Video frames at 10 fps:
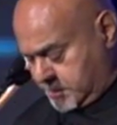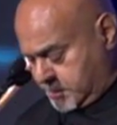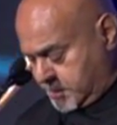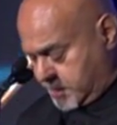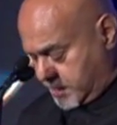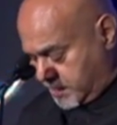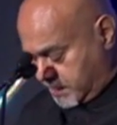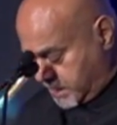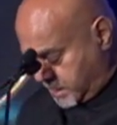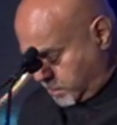
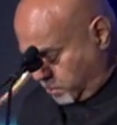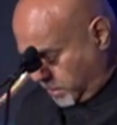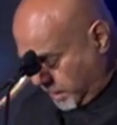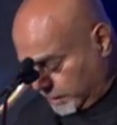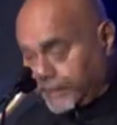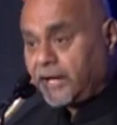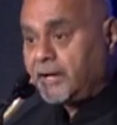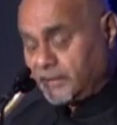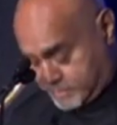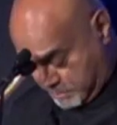Indo-Canada
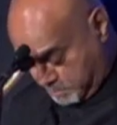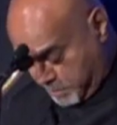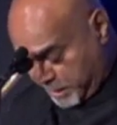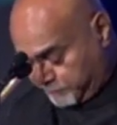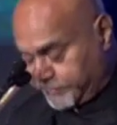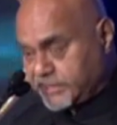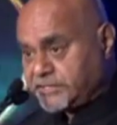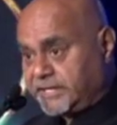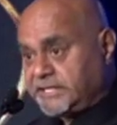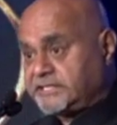manufacturing
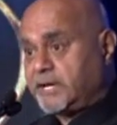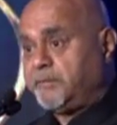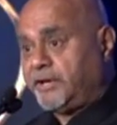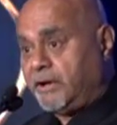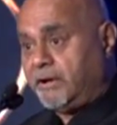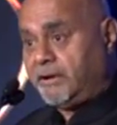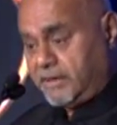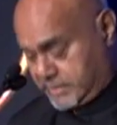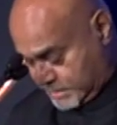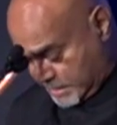seminar
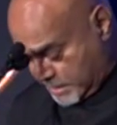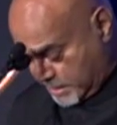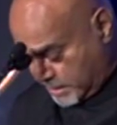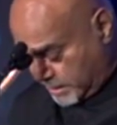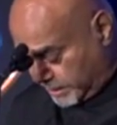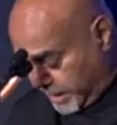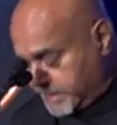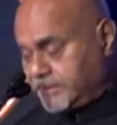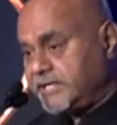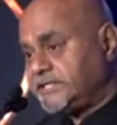late this year,
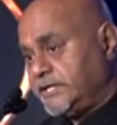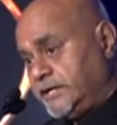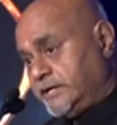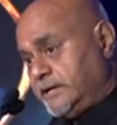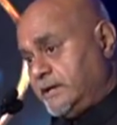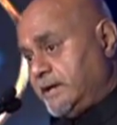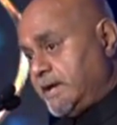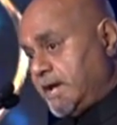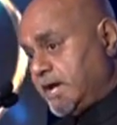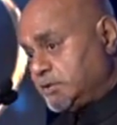as
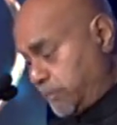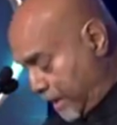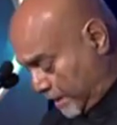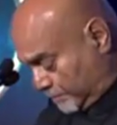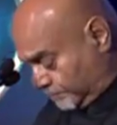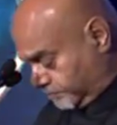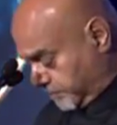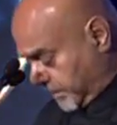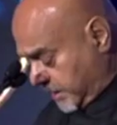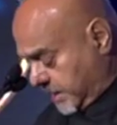well as the
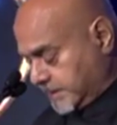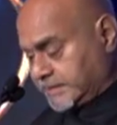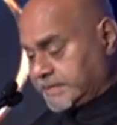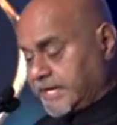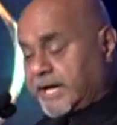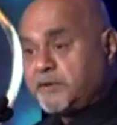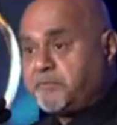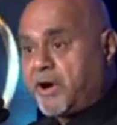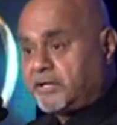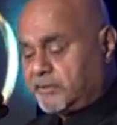second part of
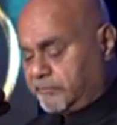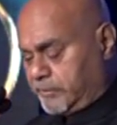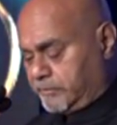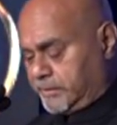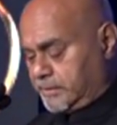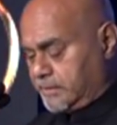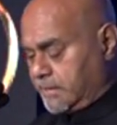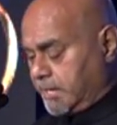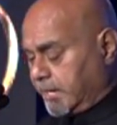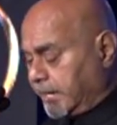our
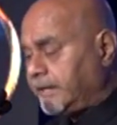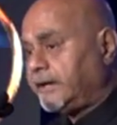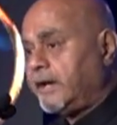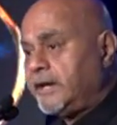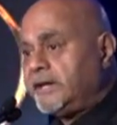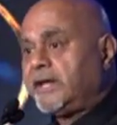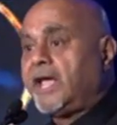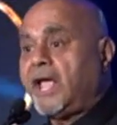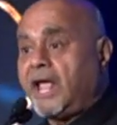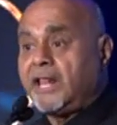Canada-India Health
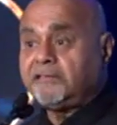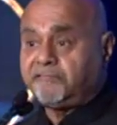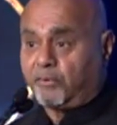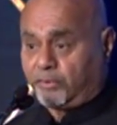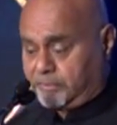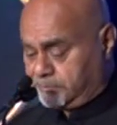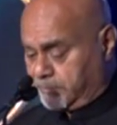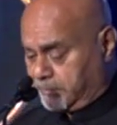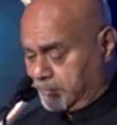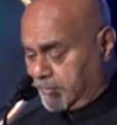Forum
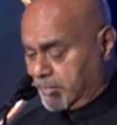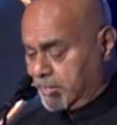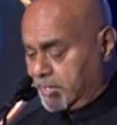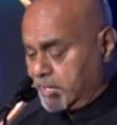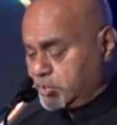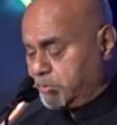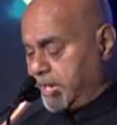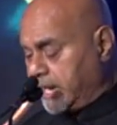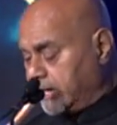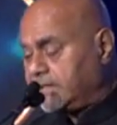to be held in
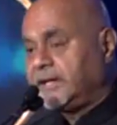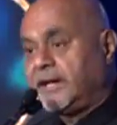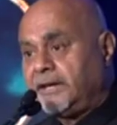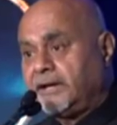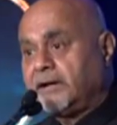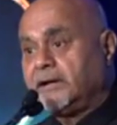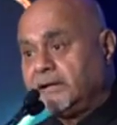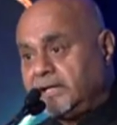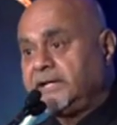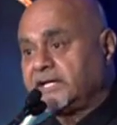India early next
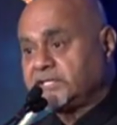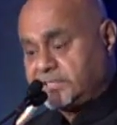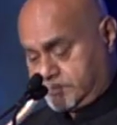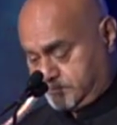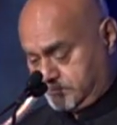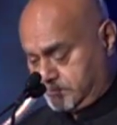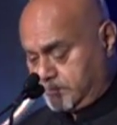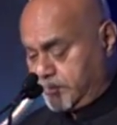year.